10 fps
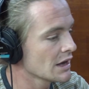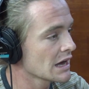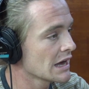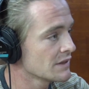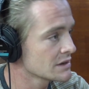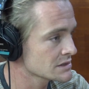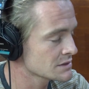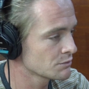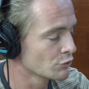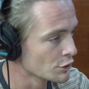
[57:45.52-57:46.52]
And there's
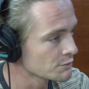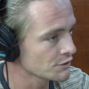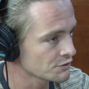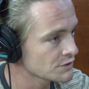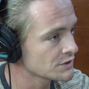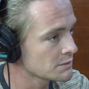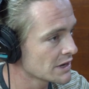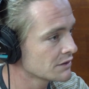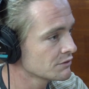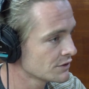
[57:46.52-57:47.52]
room for 50
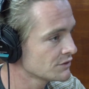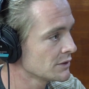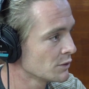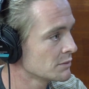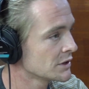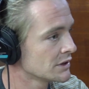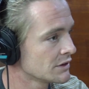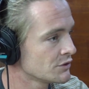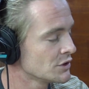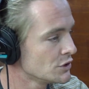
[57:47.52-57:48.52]
men and 50 women, and
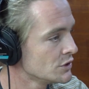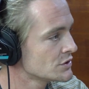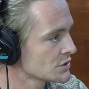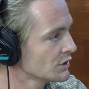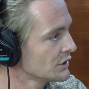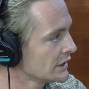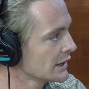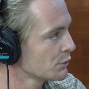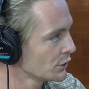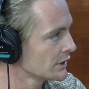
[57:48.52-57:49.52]
if you're new to it, you get
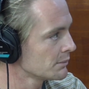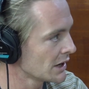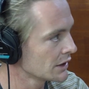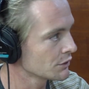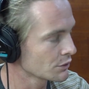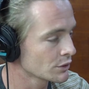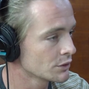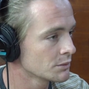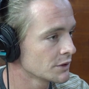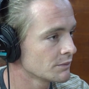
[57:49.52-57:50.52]
put in a bunk
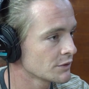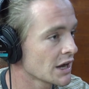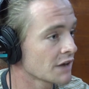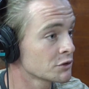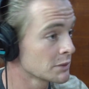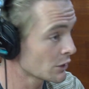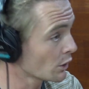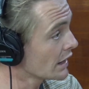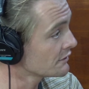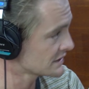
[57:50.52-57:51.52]
room and you have to be
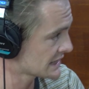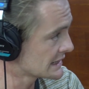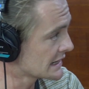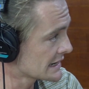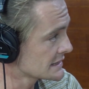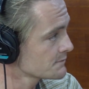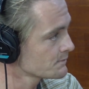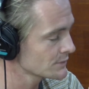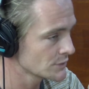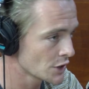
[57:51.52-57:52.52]
quiet for 10 days.
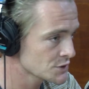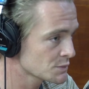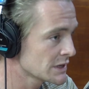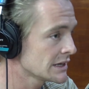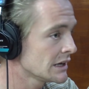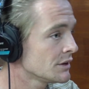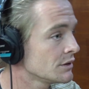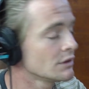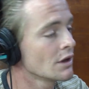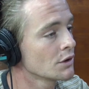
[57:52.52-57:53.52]
No speaking,
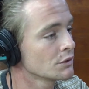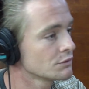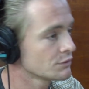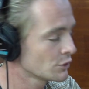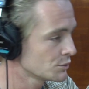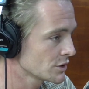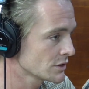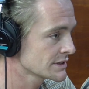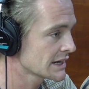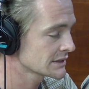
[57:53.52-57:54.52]
no formal
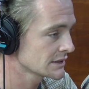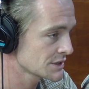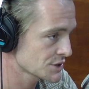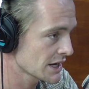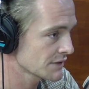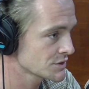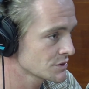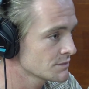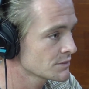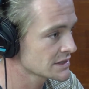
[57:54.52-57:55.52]
contact unless you have
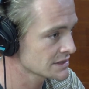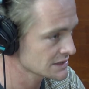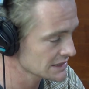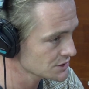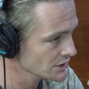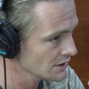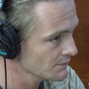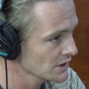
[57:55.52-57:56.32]
to. There's a teacher,